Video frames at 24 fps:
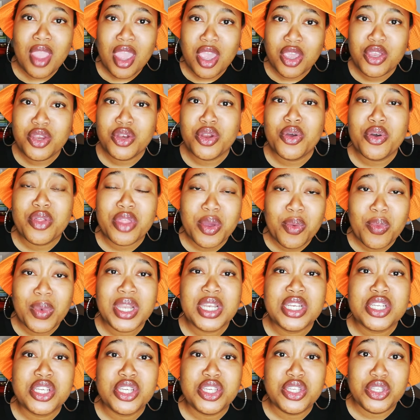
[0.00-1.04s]
you know, they
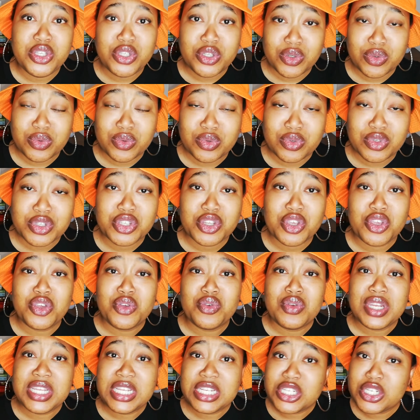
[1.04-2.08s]
want you. So
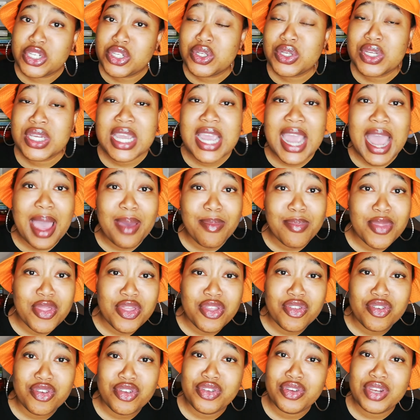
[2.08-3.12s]
you need to come
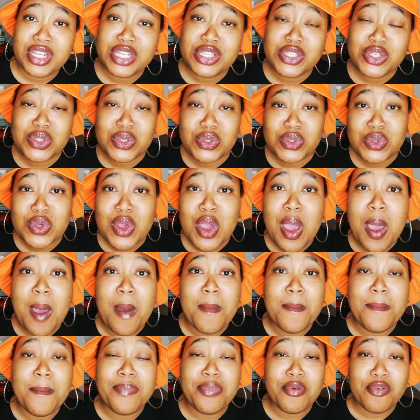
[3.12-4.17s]
through. You need to
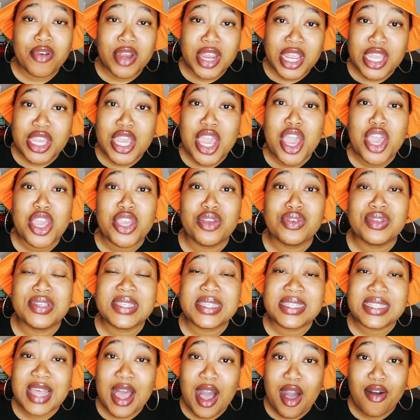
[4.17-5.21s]
bring
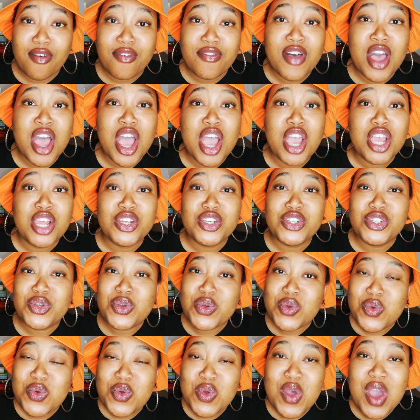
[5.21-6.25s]
yourself
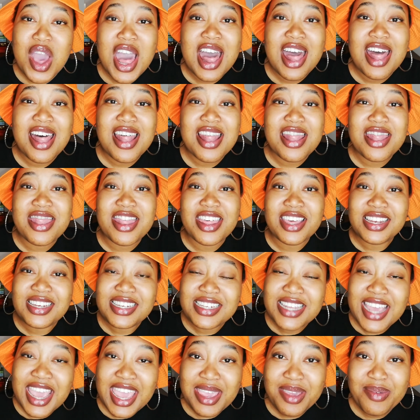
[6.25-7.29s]
to the
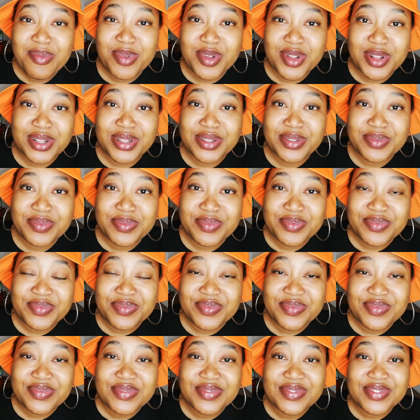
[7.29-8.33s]
table.
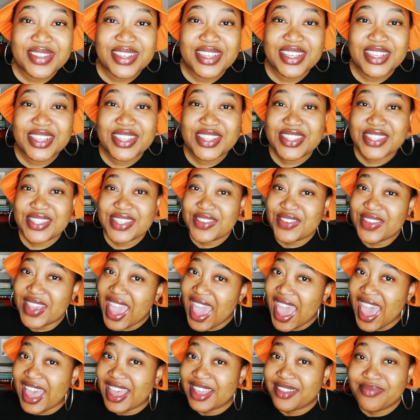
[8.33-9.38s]
So
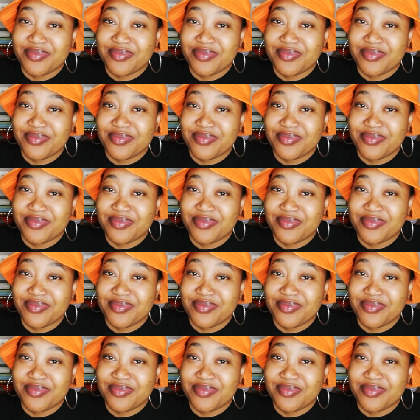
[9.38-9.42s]
yeah,